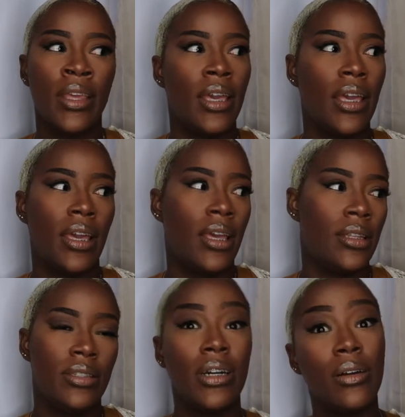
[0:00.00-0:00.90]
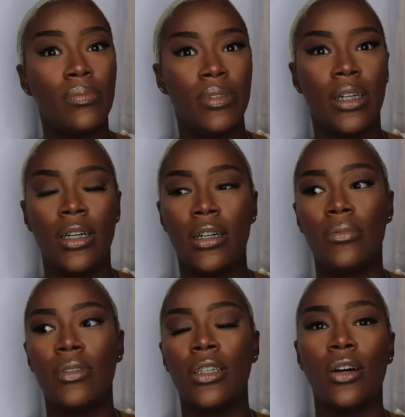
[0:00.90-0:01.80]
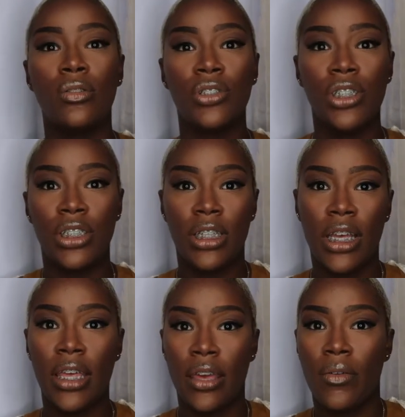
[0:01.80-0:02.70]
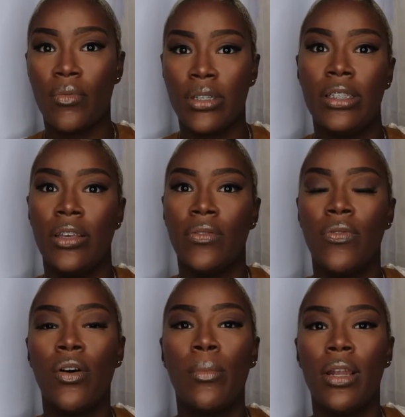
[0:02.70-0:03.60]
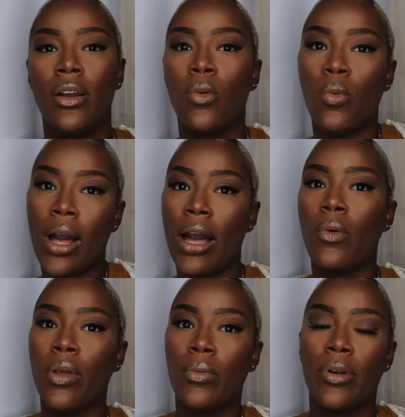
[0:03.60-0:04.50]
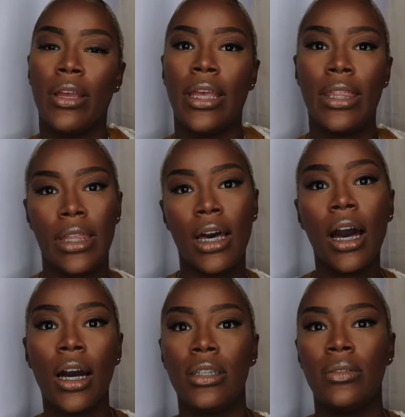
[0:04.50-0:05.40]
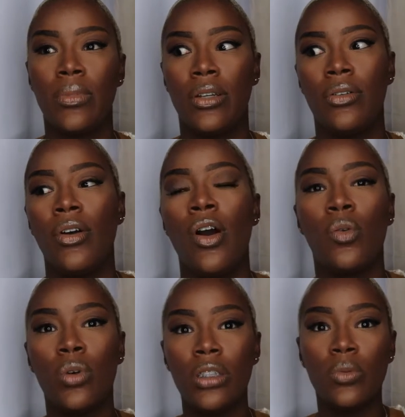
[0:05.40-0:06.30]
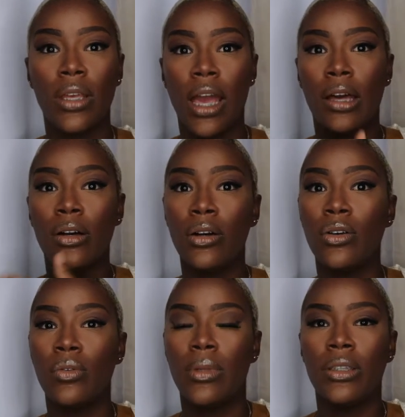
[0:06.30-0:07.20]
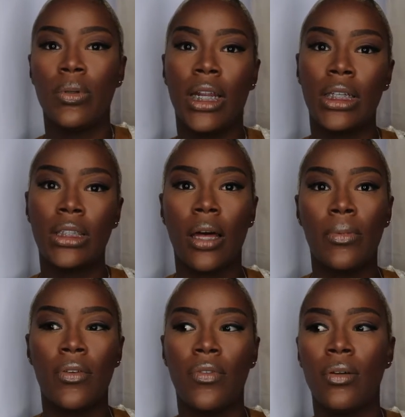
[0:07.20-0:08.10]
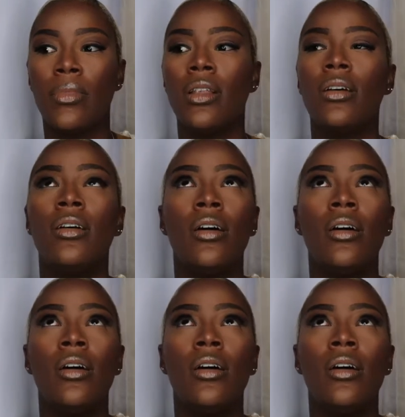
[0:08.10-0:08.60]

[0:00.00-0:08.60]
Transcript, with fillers: and doped up so she did get receive formula while we were in the hospital once we got home is when i stopped the formula